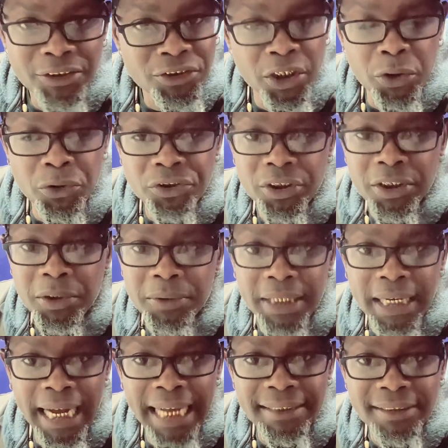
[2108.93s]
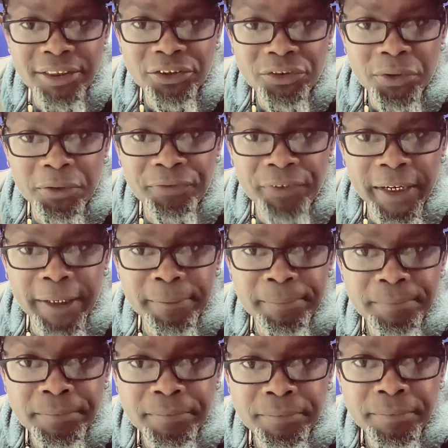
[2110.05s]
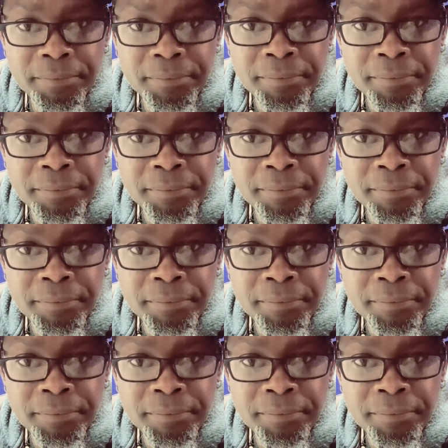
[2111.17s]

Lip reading: Salute, the guys on the truth, fam.